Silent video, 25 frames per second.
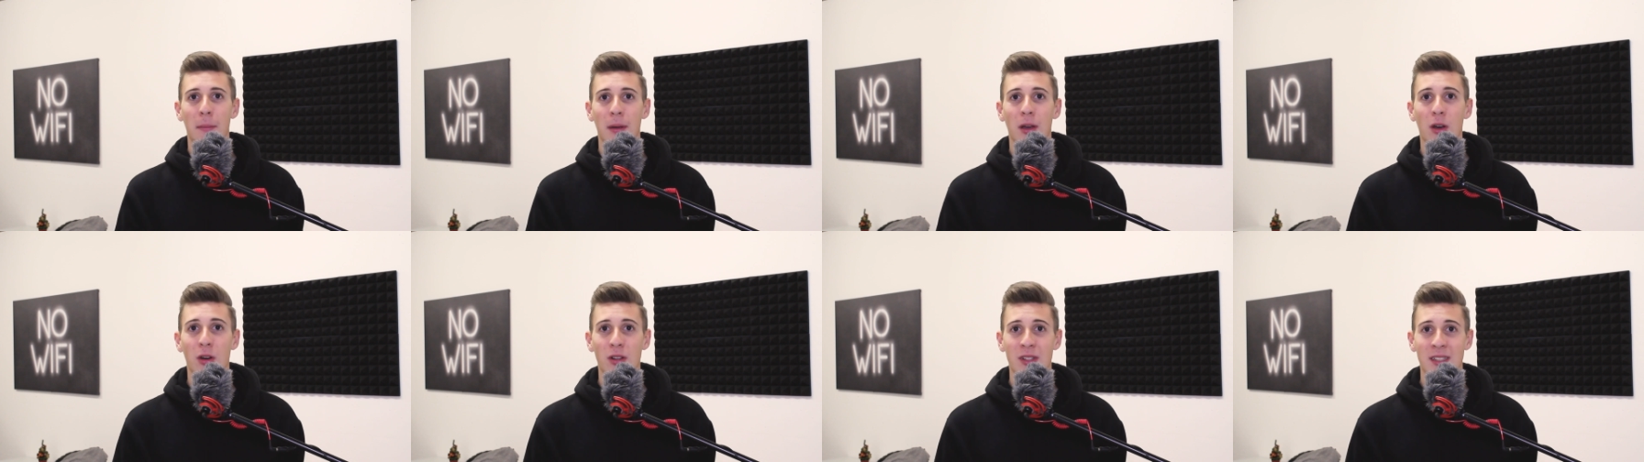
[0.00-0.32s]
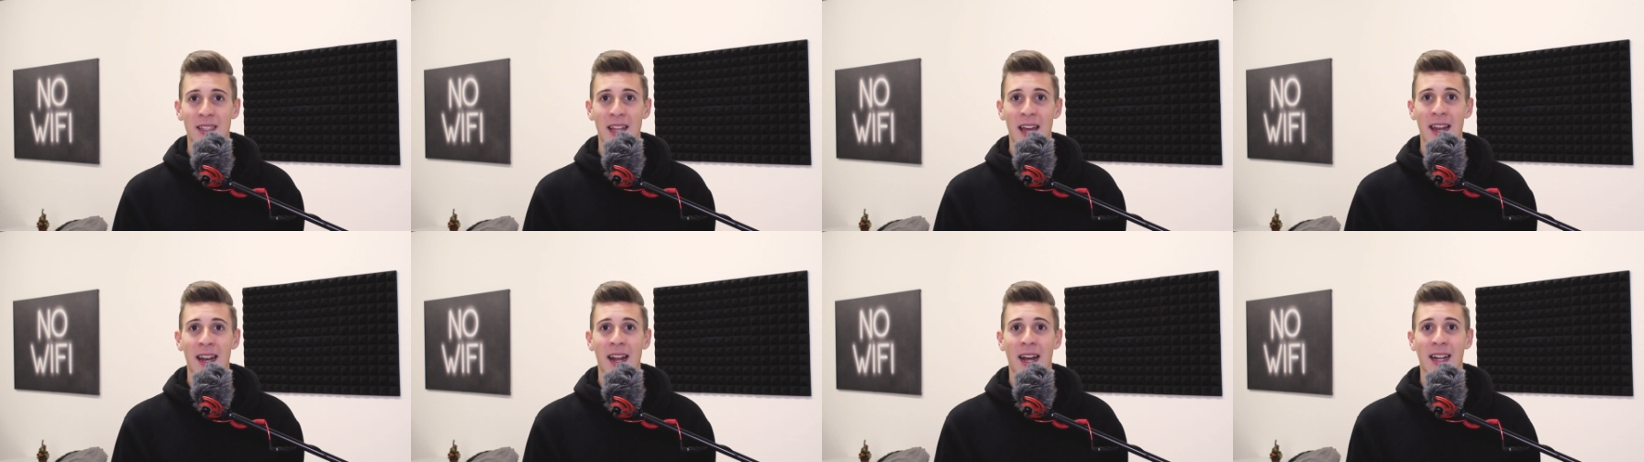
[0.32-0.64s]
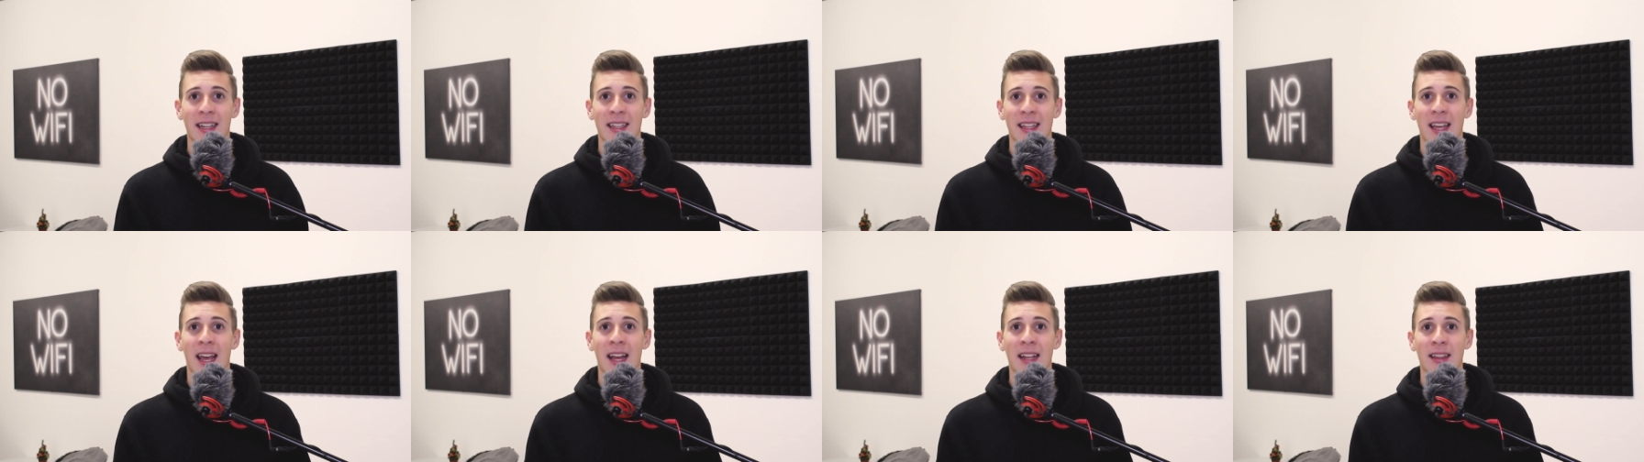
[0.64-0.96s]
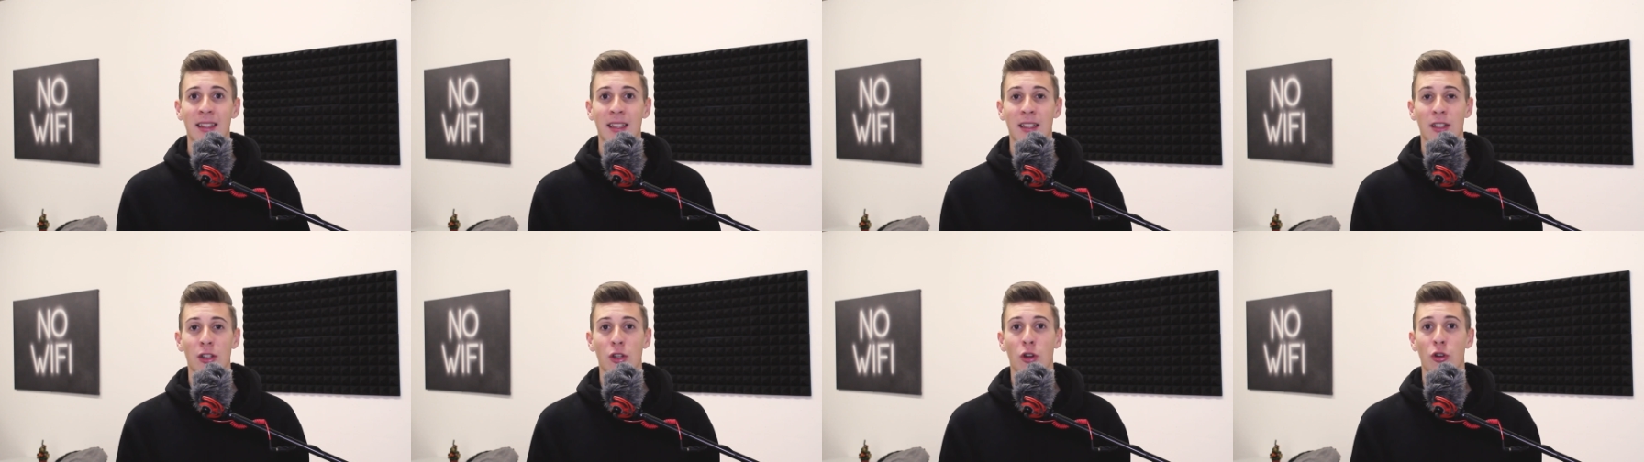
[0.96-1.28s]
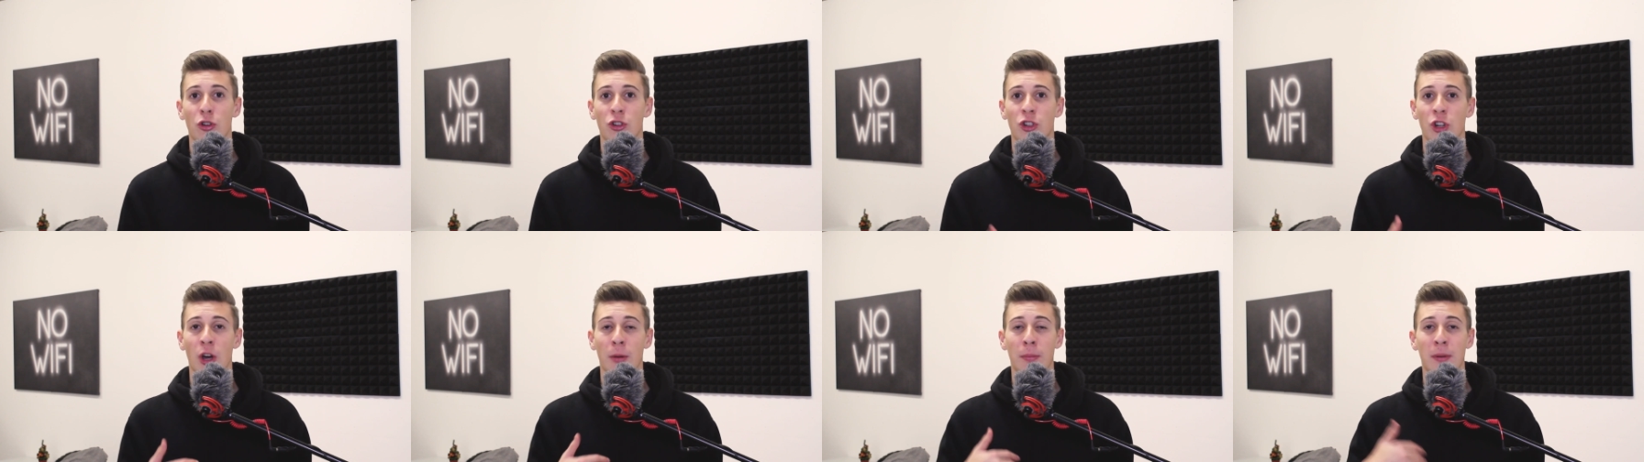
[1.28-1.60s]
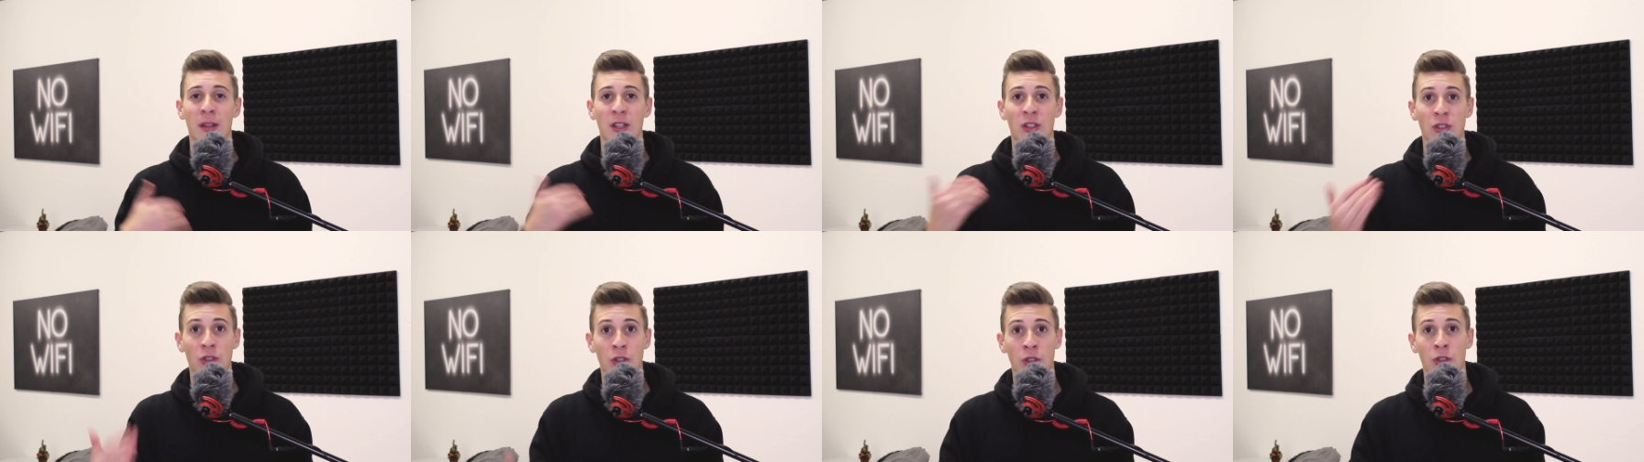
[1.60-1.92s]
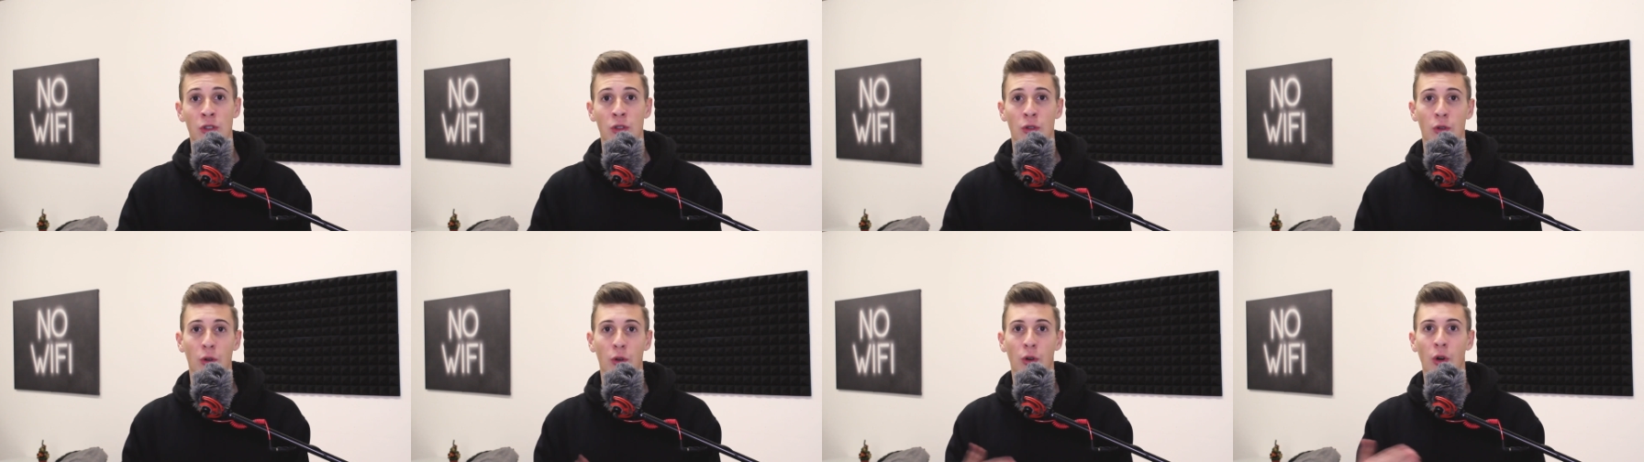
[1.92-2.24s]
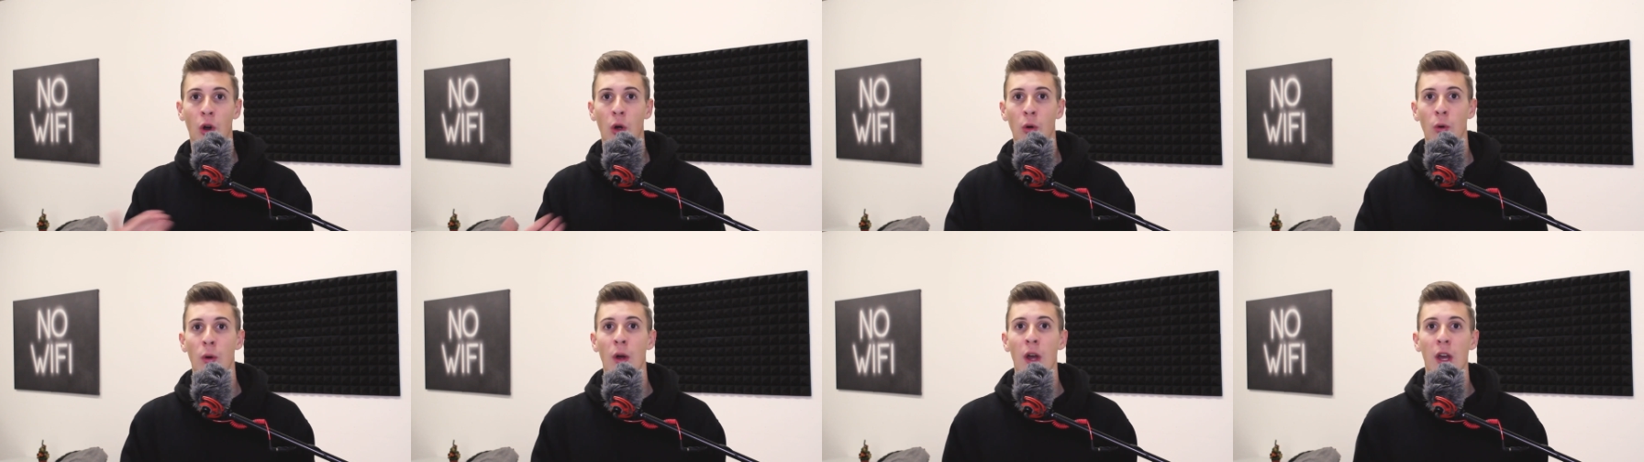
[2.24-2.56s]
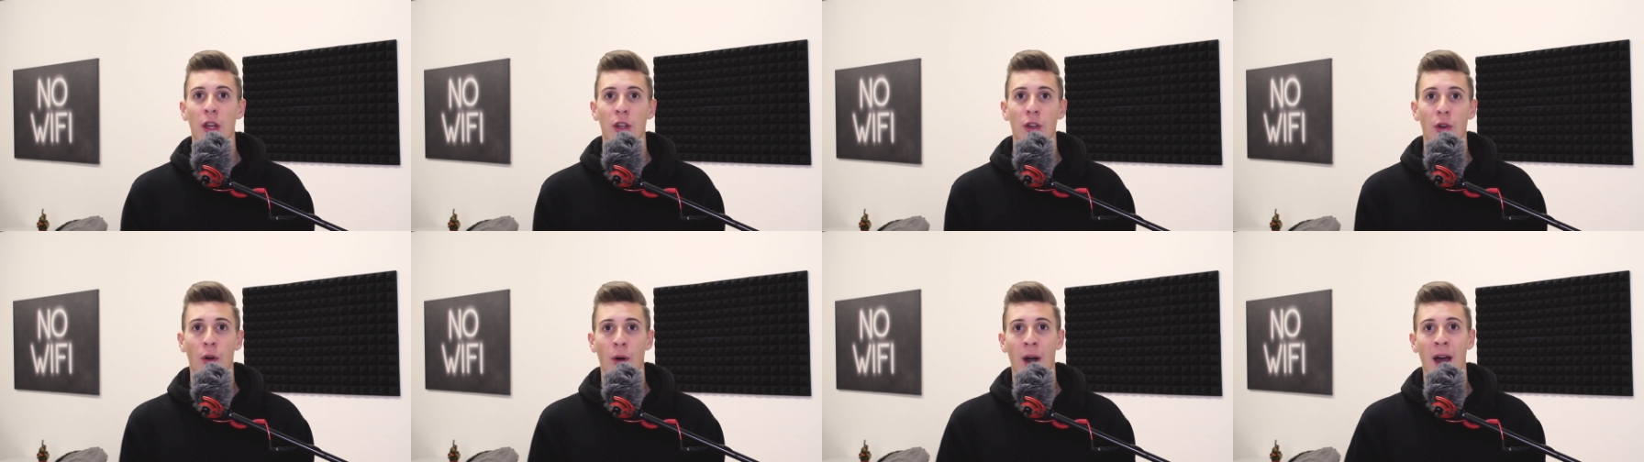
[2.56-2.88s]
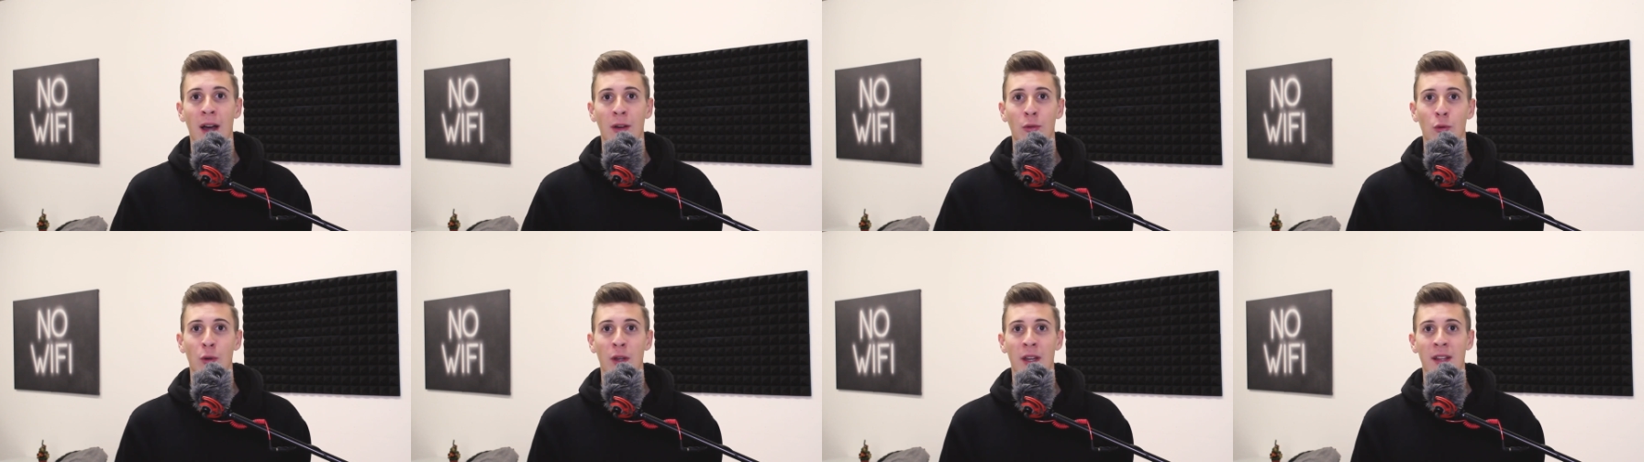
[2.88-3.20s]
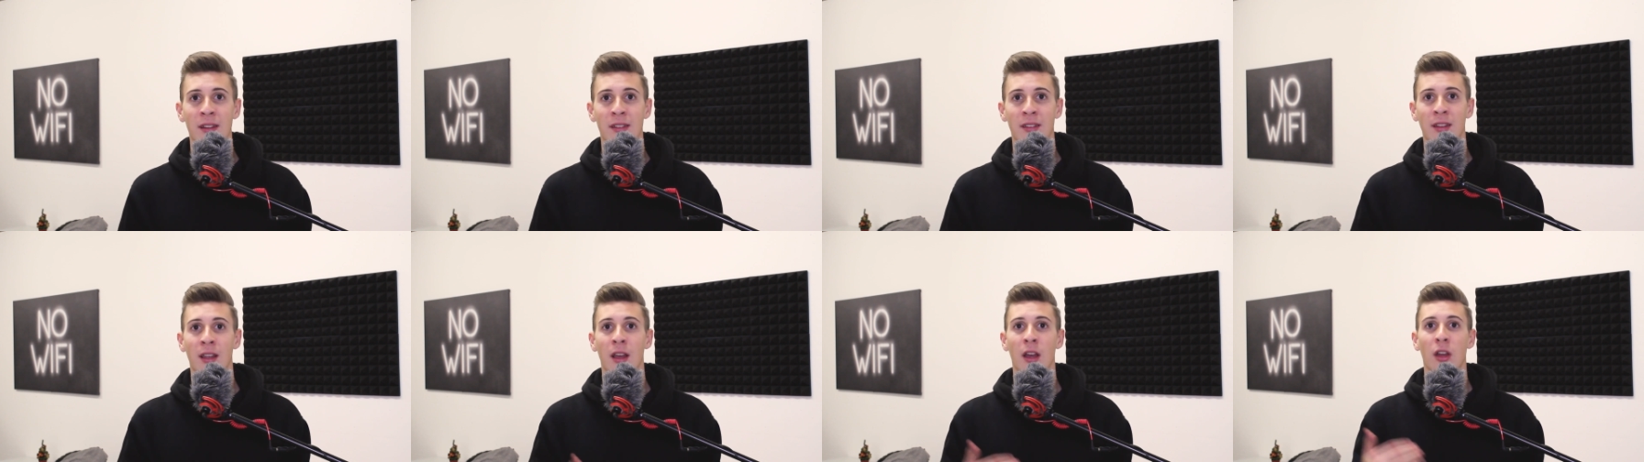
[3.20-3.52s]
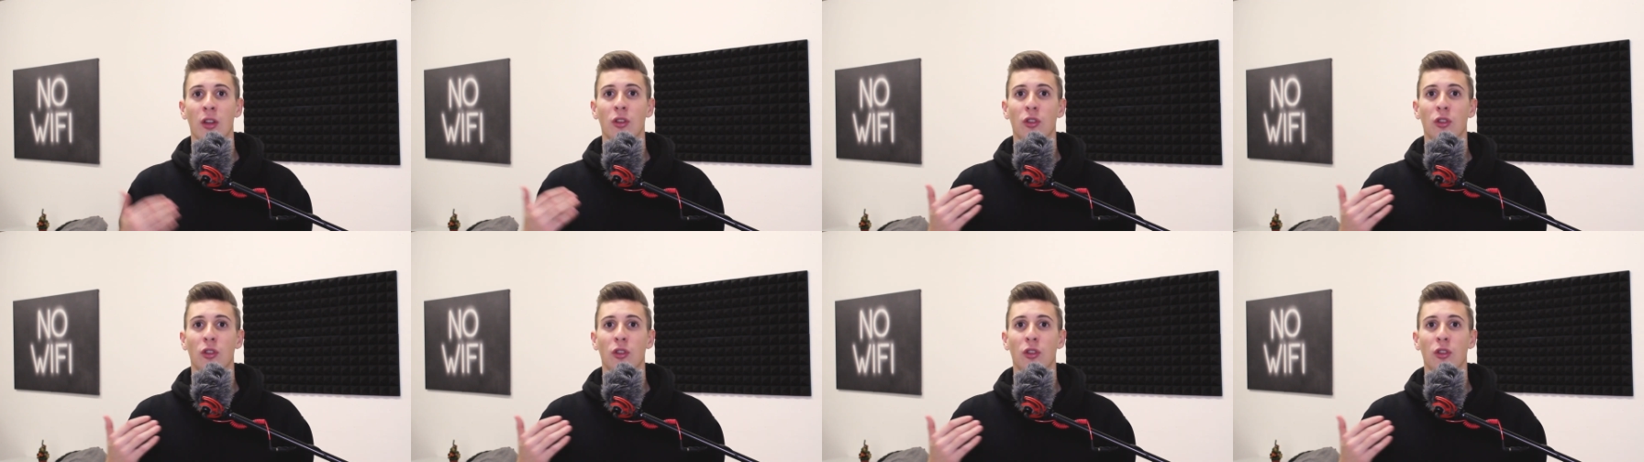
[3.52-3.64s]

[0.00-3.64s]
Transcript: because then at the end your job is just to grow your audience,